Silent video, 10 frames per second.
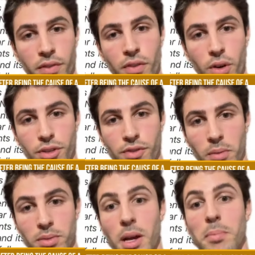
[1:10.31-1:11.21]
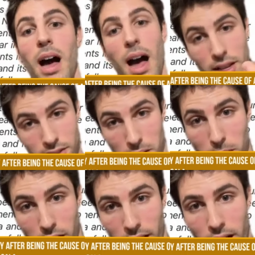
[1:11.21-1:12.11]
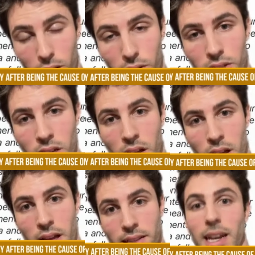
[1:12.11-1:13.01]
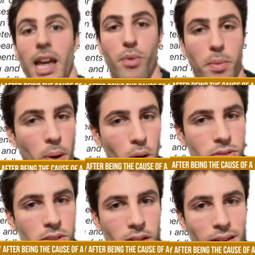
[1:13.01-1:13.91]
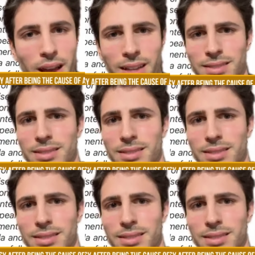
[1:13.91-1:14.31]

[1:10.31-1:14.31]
However, his unexpected dismissal has sparked debate among viewers,